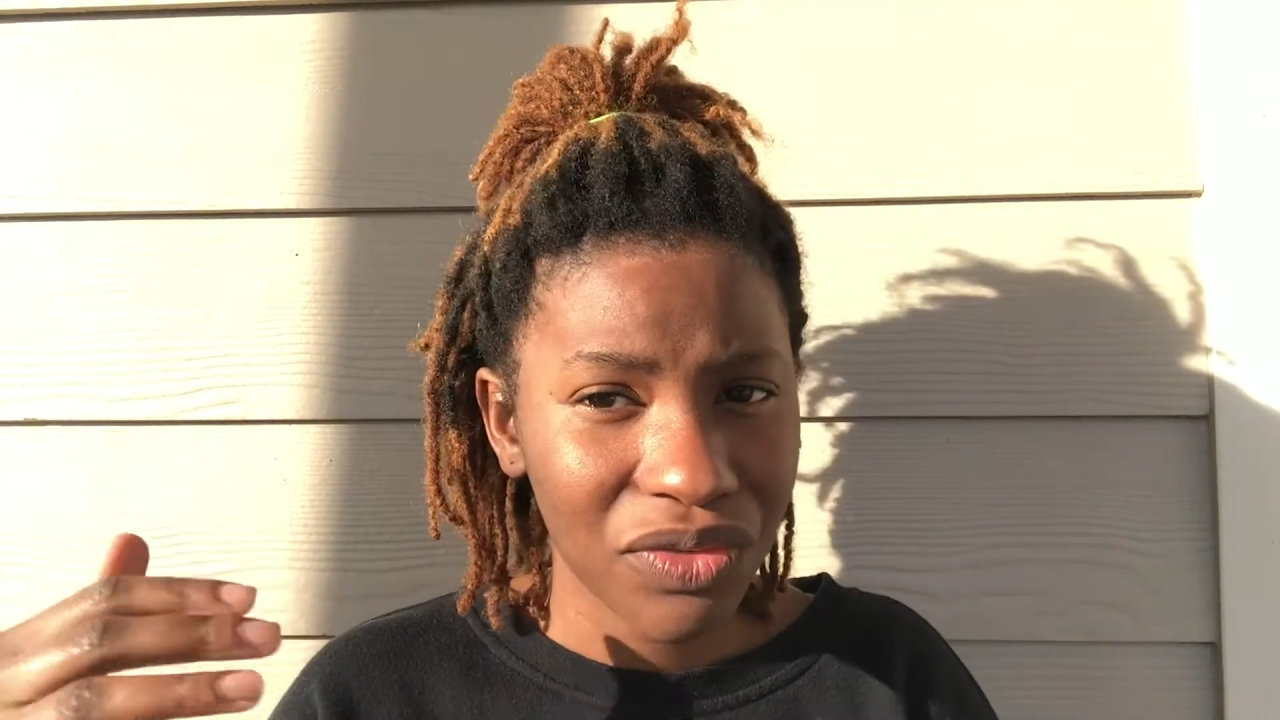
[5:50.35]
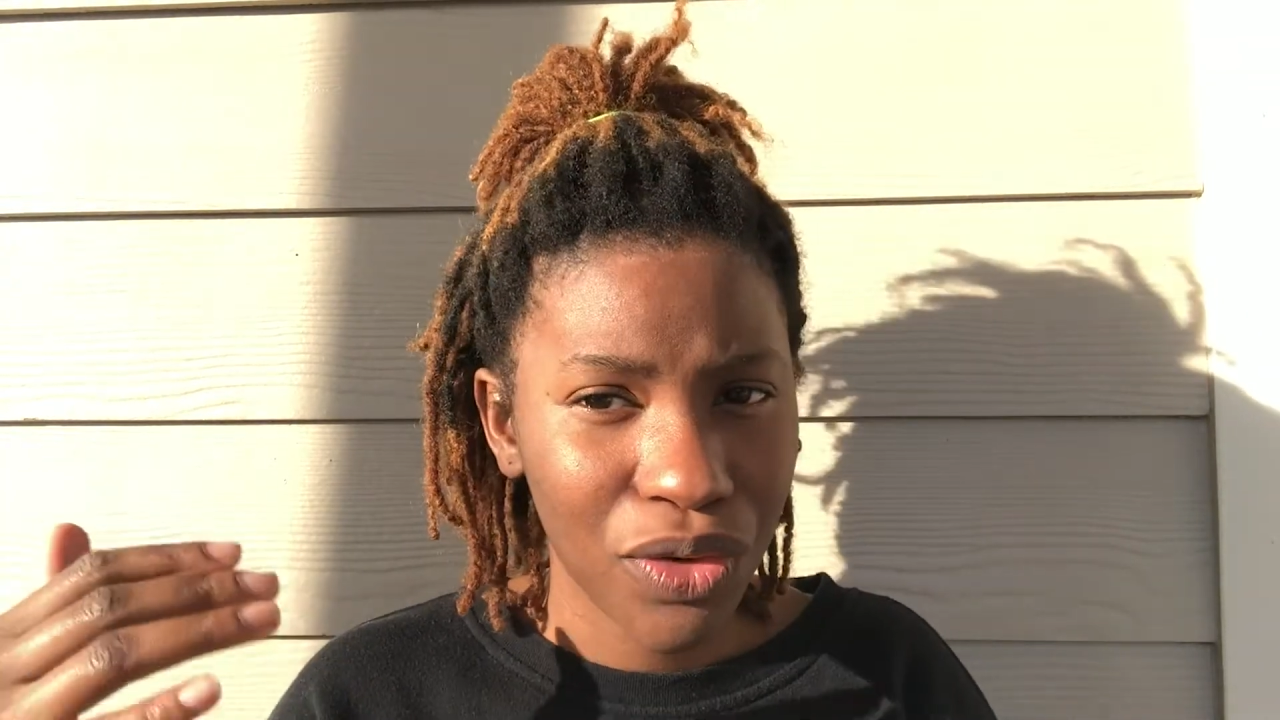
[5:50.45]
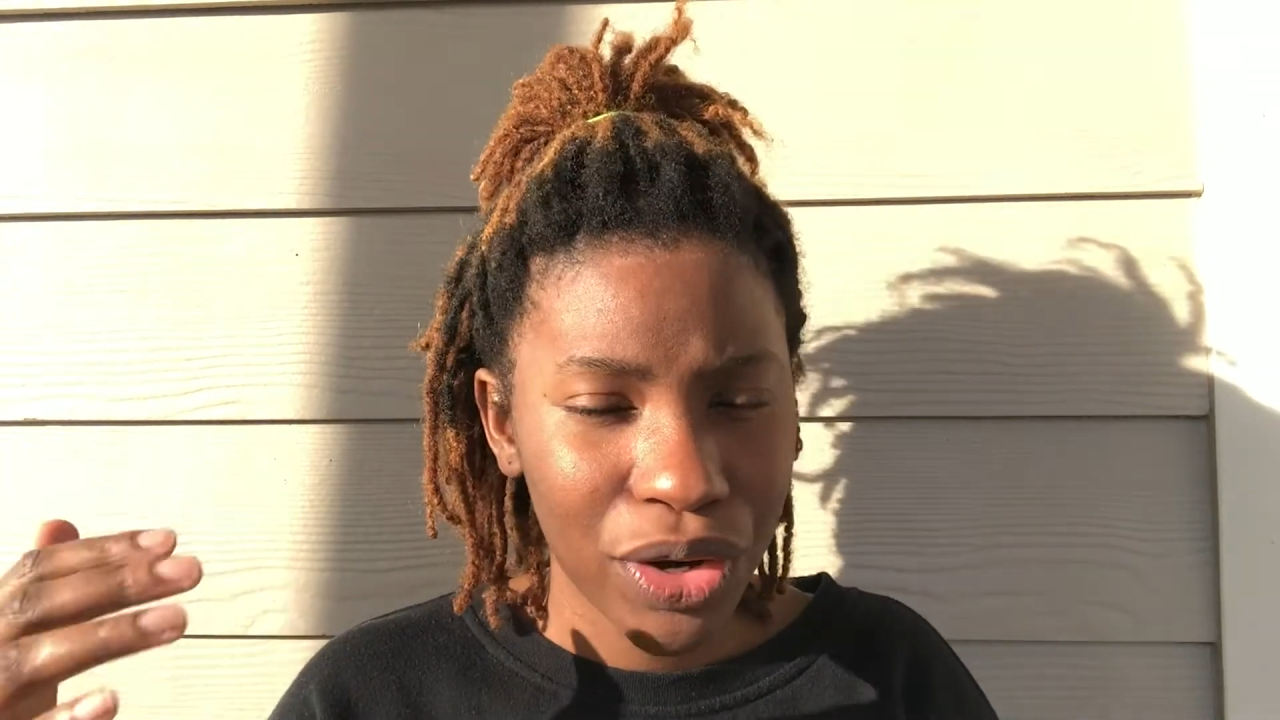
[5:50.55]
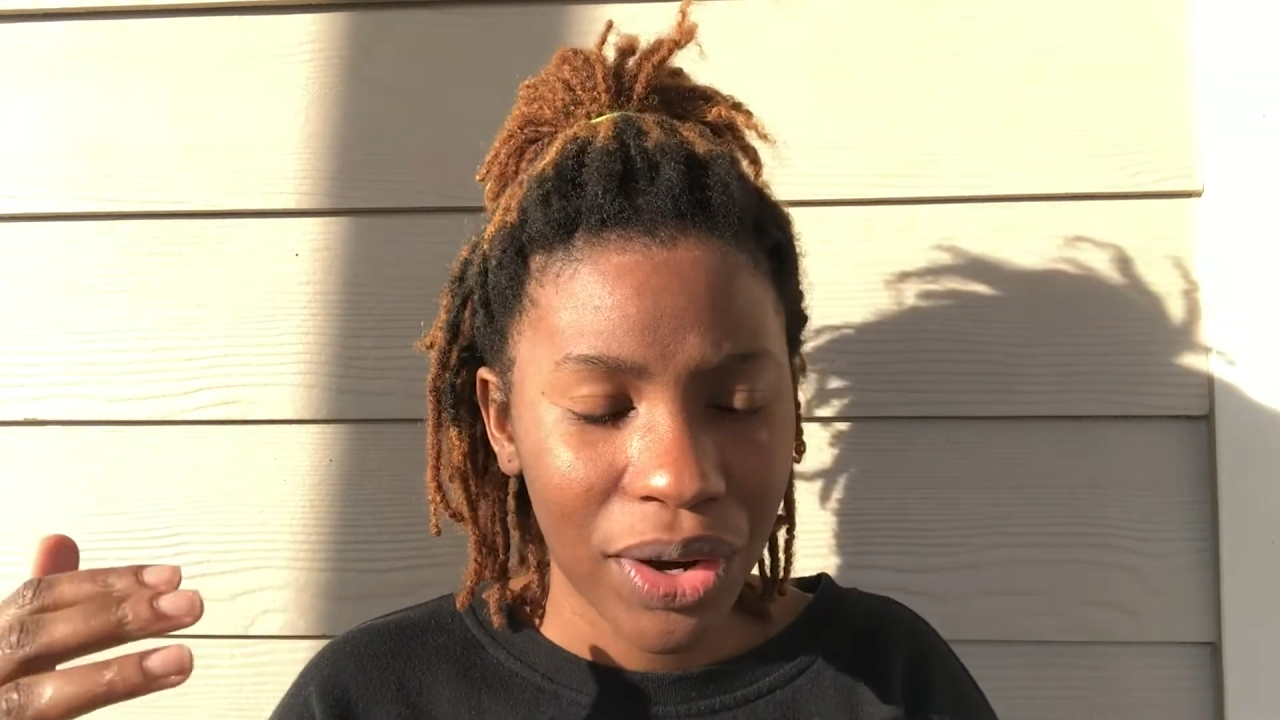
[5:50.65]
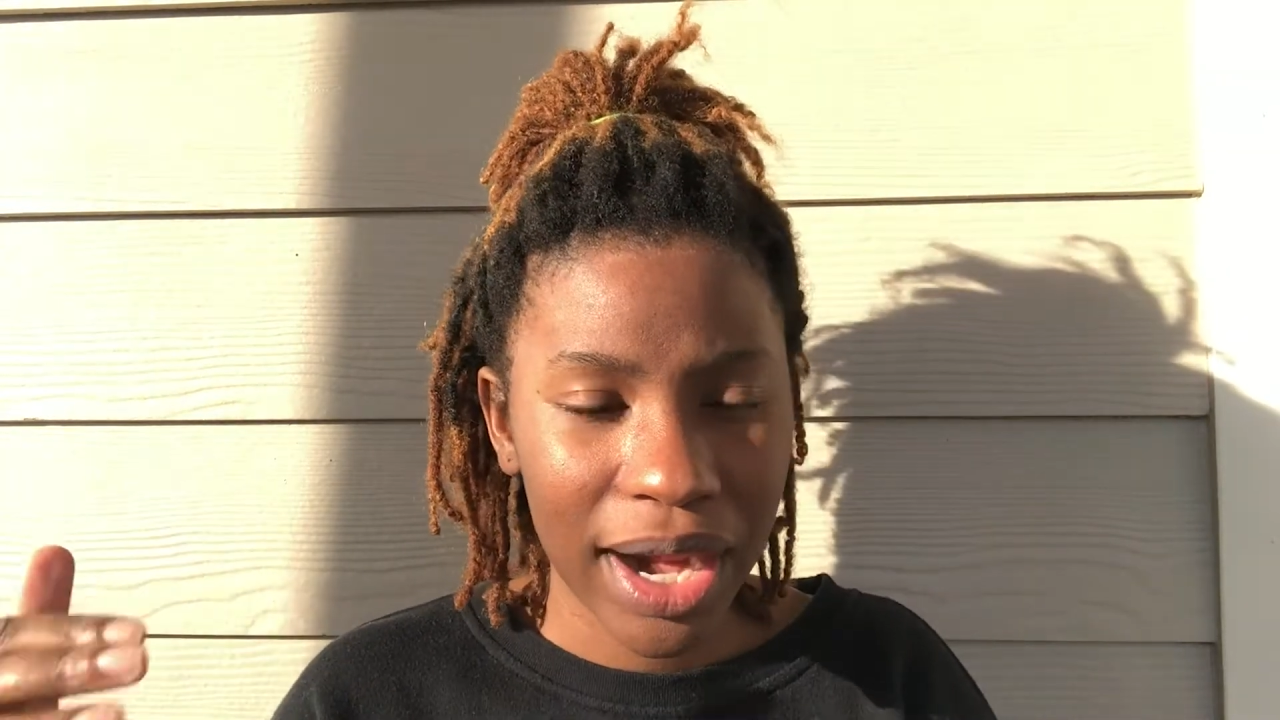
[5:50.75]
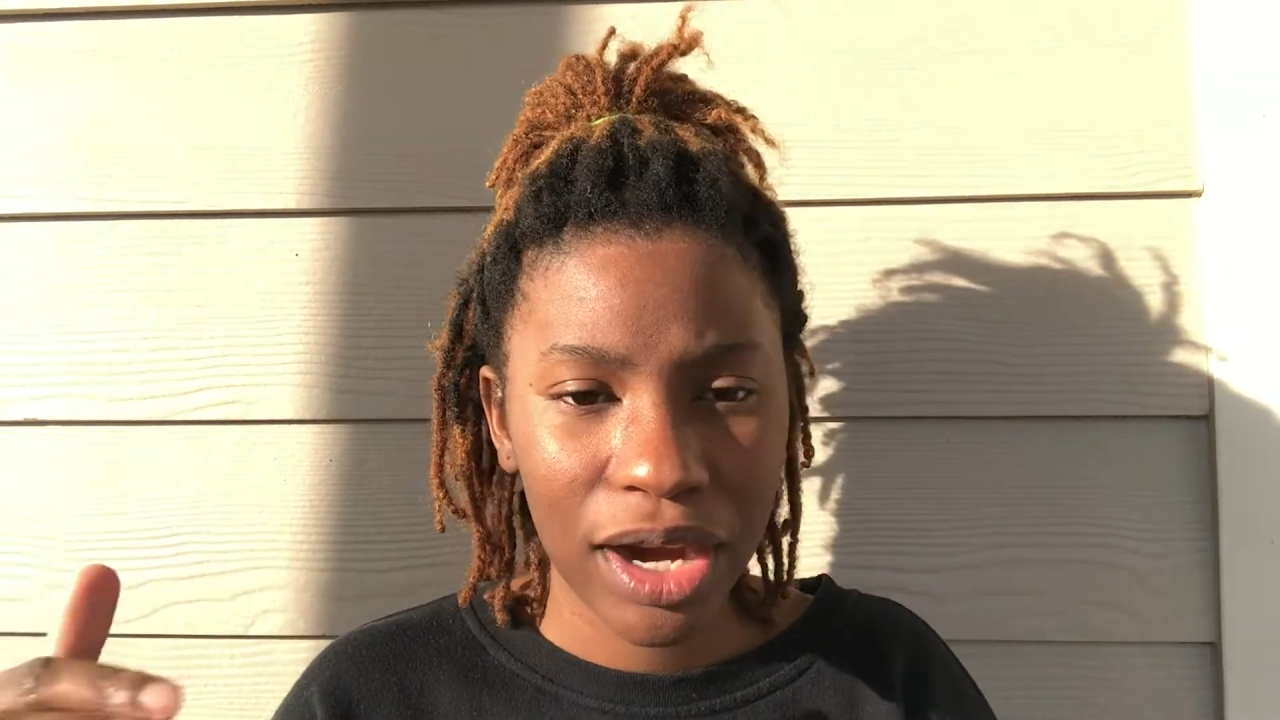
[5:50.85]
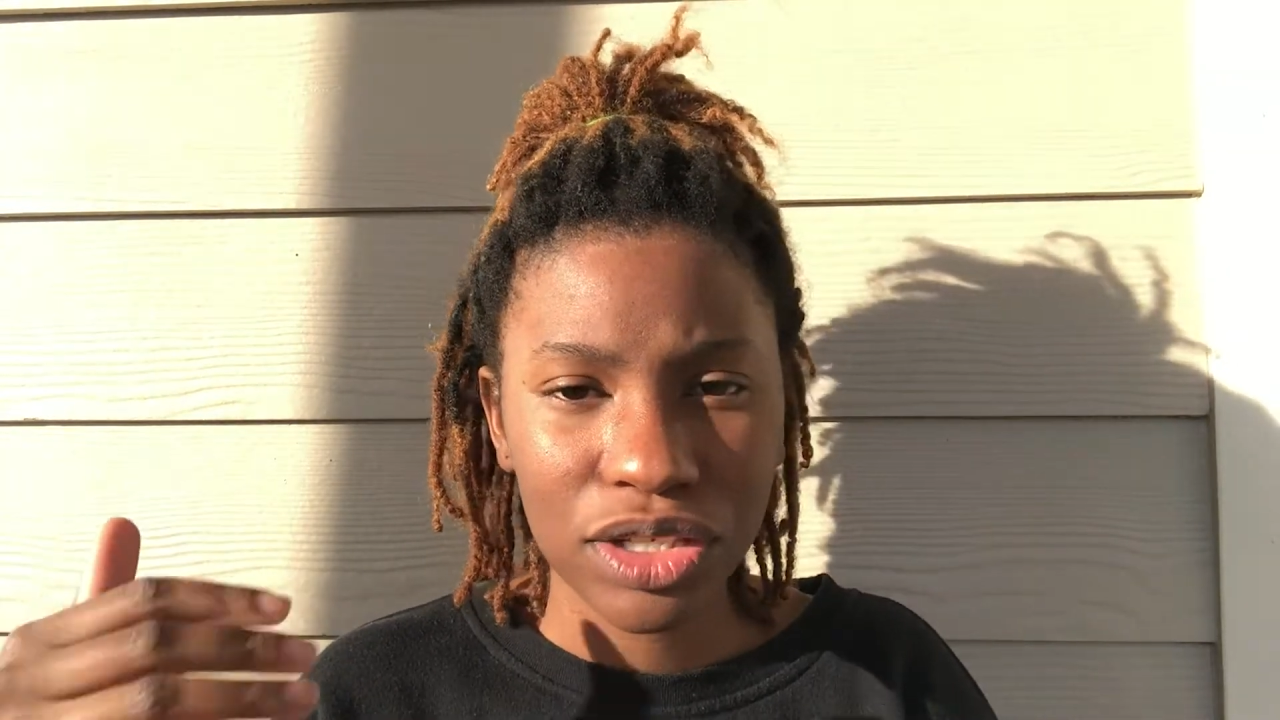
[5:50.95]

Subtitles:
for your hair